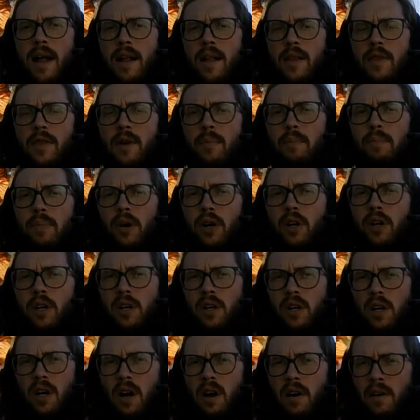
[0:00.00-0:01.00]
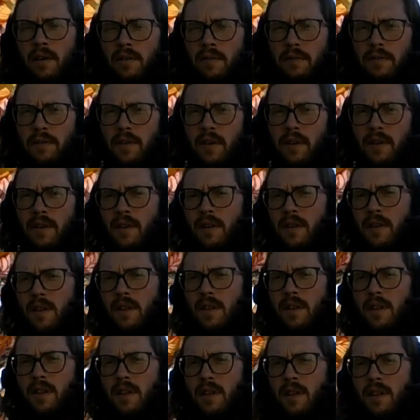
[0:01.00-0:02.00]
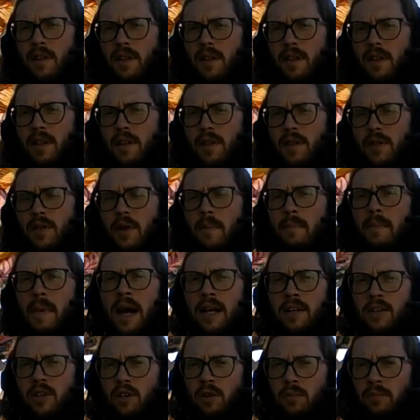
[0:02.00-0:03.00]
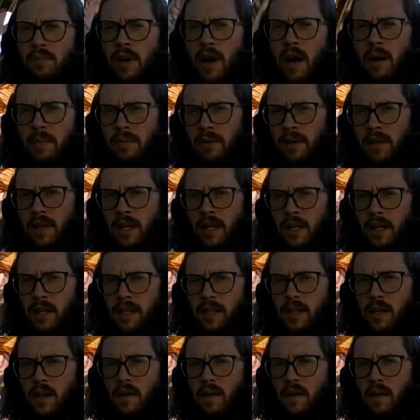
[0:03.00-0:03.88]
The book of the magical properties